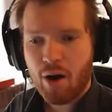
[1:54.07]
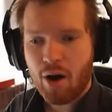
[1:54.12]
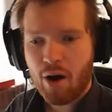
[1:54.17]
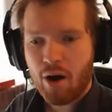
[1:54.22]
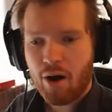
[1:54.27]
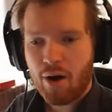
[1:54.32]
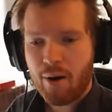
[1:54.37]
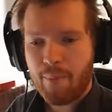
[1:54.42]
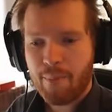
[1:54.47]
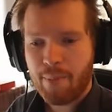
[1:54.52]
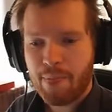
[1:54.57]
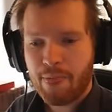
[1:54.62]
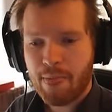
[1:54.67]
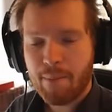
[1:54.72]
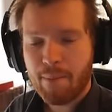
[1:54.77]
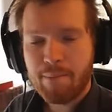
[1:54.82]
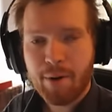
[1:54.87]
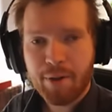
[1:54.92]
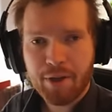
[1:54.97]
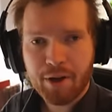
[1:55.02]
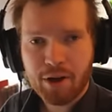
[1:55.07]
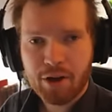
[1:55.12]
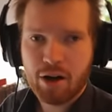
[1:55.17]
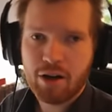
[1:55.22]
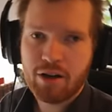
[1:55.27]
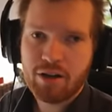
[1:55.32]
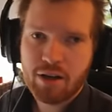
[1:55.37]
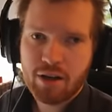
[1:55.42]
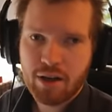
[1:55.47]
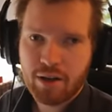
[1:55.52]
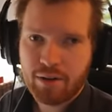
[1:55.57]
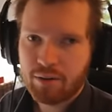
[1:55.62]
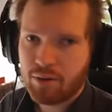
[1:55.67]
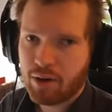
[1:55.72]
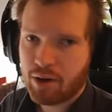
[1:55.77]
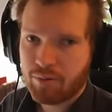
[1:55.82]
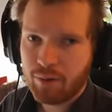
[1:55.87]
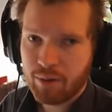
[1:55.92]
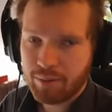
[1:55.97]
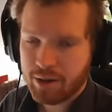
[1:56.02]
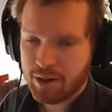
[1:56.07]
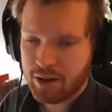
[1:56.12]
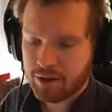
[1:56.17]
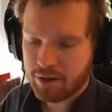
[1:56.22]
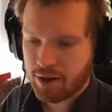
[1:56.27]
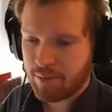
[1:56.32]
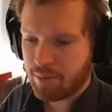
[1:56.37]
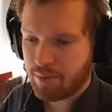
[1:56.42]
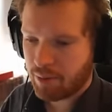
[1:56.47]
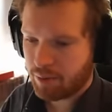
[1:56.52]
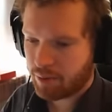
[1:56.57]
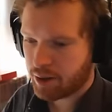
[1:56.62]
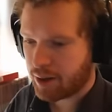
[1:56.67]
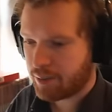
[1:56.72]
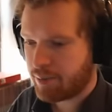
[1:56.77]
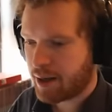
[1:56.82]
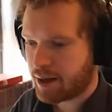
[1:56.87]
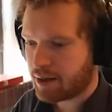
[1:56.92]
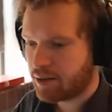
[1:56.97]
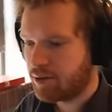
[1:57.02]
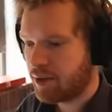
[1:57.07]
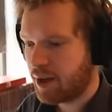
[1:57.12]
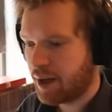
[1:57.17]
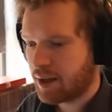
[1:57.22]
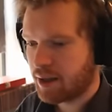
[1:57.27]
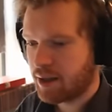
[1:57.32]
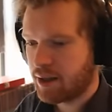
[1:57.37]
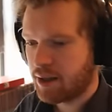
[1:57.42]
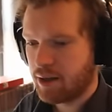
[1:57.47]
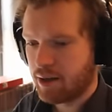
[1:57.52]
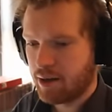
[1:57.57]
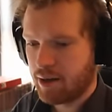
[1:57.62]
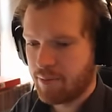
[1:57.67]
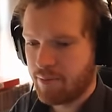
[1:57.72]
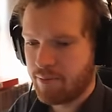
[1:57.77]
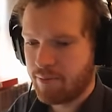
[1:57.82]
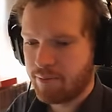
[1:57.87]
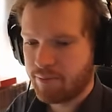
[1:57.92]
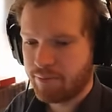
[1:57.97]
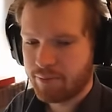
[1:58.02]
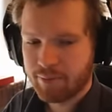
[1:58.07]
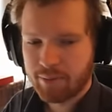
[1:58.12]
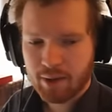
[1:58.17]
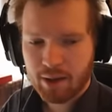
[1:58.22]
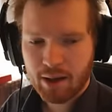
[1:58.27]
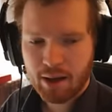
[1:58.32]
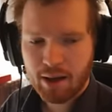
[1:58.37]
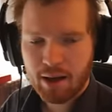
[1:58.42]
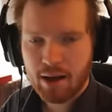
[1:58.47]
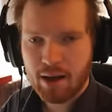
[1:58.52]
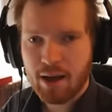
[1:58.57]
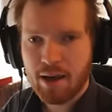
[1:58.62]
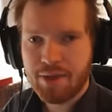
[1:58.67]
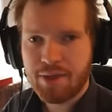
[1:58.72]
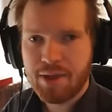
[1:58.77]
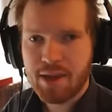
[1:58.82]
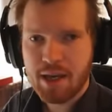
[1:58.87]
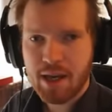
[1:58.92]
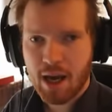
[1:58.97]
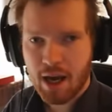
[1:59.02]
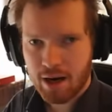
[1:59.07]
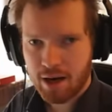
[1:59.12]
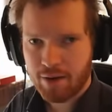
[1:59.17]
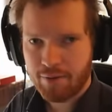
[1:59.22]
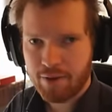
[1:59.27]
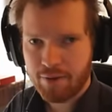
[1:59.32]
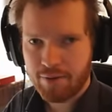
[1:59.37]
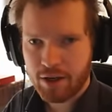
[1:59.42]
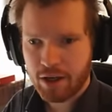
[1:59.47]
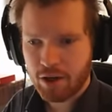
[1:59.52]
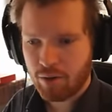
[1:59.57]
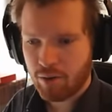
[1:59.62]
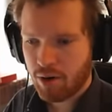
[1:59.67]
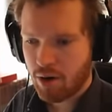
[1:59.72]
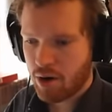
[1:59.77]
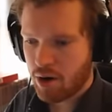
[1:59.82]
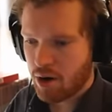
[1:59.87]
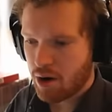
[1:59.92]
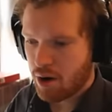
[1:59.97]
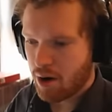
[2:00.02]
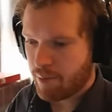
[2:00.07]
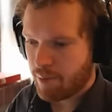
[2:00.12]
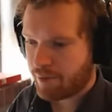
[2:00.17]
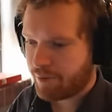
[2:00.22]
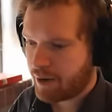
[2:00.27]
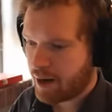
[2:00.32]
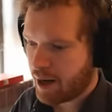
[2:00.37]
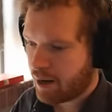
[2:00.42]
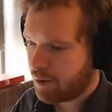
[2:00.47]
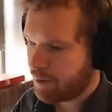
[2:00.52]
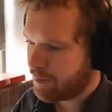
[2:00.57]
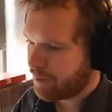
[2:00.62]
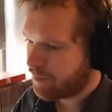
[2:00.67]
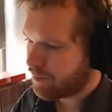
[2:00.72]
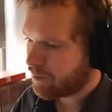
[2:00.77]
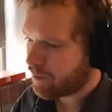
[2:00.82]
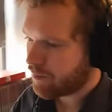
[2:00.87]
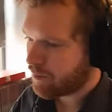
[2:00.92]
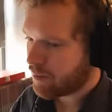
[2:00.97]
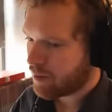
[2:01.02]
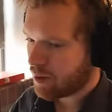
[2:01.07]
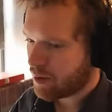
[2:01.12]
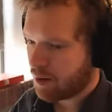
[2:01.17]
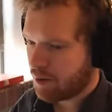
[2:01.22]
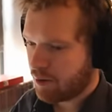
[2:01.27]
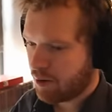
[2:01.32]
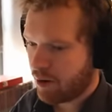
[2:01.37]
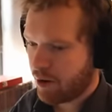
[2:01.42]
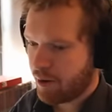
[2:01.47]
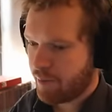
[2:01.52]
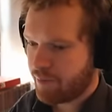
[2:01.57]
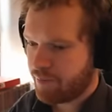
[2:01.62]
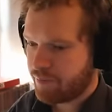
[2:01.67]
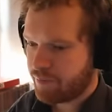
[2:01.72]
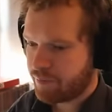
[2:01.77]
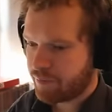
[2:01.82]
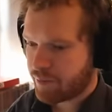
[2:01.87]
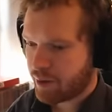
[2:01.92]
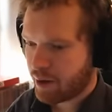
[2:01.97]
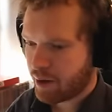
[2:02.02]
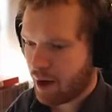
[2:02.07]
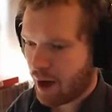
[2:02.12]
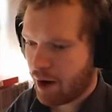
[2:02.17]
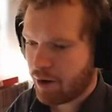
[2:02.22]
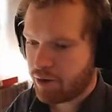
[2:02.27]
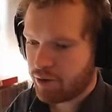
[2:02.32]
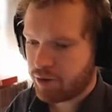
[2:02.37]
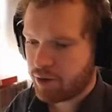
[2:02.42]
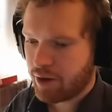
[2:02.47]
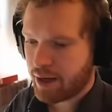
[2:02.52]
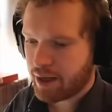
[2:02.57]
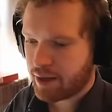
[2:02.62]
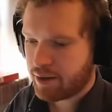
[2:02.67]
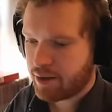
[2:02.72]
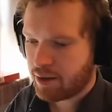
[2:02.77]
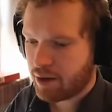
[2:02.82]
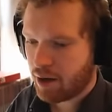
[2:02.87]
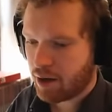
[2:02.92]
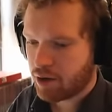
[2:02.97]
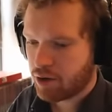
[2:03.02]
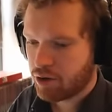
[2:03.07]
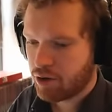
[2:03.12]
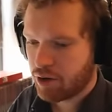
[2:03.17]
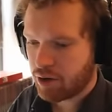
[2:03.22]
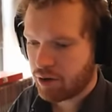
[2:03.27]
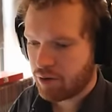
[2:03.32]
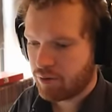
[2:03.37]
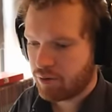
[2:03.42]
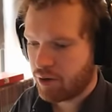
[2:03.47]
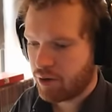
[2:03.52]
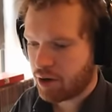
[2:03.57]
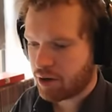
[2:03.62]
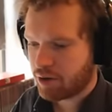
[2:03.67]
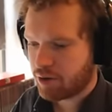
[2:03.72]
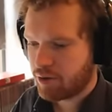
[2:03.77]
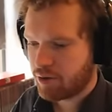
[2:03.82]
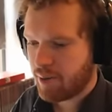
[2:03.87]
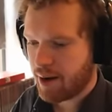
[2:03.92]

but the content of the rock will be the same. We'll get back to that at the end of the video. But for now, how do you select a good rock to